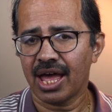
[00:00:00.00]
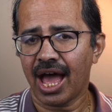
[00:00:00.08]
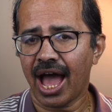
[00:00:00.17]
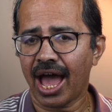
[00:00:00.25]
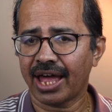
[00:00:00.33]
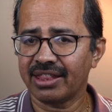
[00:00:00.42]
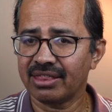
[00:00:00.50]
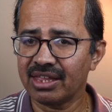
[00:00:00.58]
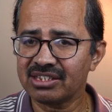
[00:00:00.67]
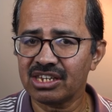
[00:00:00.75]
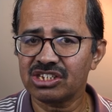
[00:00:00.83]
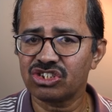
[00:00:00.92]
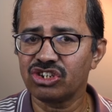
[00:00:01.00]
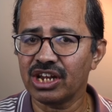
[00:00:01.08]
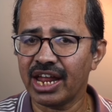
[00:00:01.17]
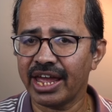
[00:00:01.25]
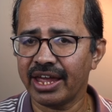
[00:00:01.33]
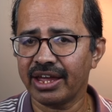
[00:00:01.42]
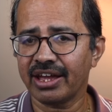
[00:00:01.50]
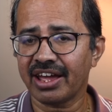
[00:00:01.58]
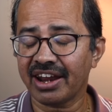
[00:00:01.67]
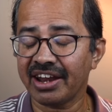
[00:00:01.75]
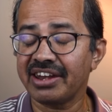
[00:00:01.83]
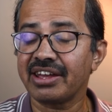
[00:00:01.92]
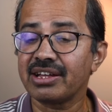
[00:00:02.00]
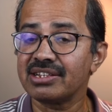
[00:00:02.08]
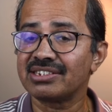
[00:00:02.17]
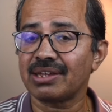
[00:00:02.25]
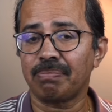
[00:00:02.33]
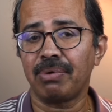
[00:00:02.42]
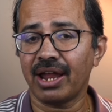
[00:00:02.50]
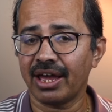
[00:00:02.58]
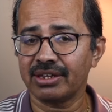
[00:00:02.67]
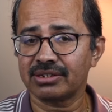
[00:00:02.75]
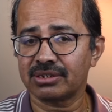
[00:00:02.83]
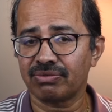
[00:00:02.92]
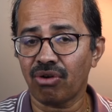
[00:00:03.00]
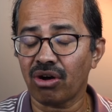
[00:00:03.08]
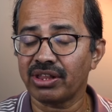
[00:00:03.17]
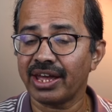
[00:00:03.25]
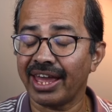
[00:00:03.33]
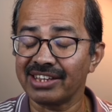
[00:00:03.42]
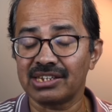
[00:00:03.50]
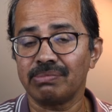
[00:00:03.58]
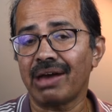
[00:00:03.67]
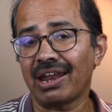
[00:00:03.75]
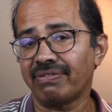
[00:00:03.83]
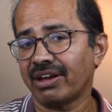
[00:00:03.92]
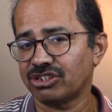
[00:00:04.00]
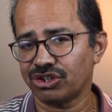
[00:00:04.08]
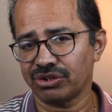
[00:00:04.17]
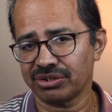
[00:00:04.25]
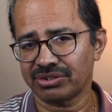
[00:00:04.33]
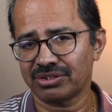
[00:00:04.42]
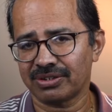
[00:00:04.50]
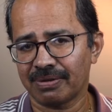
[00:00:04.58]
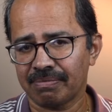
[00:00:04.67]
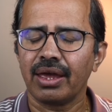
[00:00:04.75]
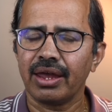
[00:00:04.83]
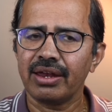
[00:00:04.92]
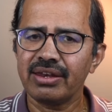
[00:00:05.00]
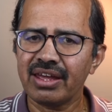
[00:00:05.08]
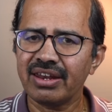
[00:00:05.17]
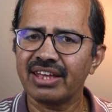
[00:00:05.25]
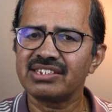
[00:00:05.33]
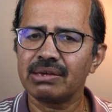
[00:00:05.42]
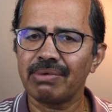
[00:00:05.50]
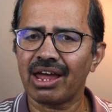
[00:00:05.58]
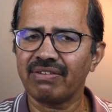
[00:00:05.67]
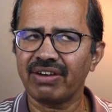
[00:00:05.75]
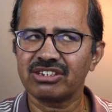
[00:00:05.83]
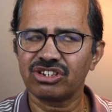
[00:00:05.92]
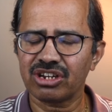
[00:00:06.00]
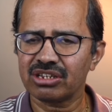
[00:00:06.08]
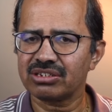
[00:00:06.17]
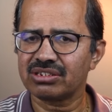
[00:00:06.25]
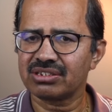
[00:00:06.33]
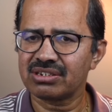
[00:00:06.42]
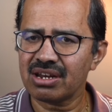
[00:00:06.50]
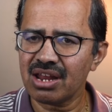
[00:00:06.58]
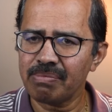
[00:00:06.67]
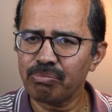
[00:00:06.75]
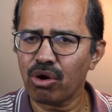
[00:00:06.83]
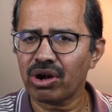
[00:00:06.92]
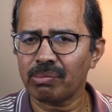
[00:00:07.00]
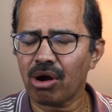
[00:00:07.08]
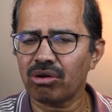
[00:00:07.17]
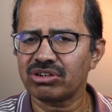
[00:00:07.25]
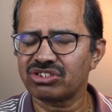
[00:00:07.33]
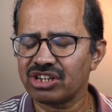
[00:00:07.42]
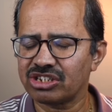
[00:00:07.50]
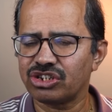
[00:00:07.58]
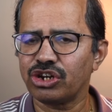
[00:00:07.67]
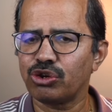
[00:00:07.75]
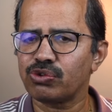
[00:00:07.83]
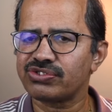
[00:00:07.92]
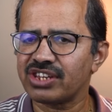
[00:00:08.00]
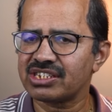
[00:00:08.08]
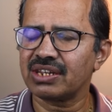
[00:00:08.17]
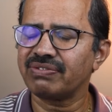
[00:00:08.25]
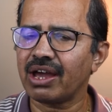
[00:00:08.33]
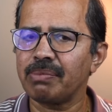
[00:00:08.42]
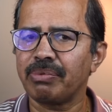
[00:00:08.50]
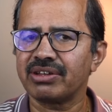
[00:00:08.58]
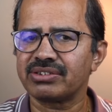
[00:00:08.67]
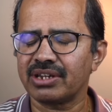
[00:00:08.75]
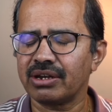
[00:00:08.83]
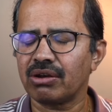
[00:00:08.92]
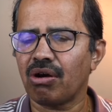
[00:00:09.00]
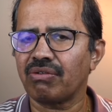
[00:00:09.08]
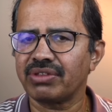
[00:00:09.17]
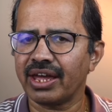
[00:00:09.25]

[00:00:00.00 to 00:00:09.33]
and this is delaying critical supplies for the AC manufacturers. Indian AC manufacturers still import about 60 to 65% of